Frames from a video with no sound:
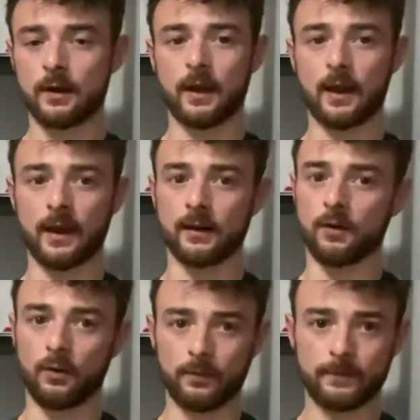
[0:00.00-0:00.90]
And
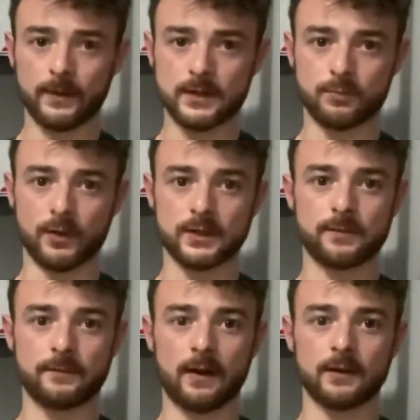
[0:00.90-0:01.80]
hopefully this brings some
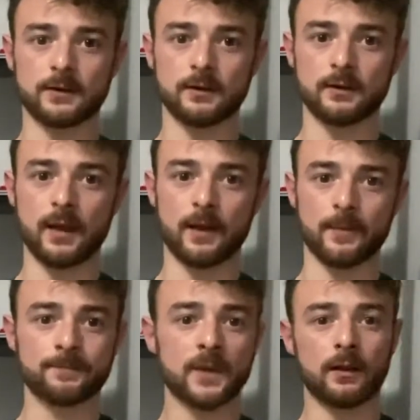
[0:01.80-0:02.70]
value to you today.
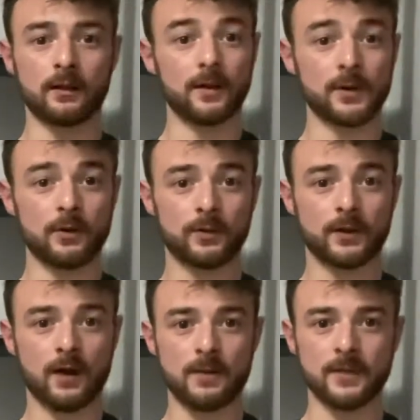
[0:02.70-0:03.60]
Let me know in the
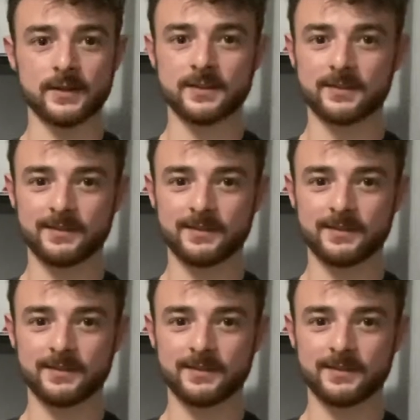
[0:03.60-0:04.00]
comments.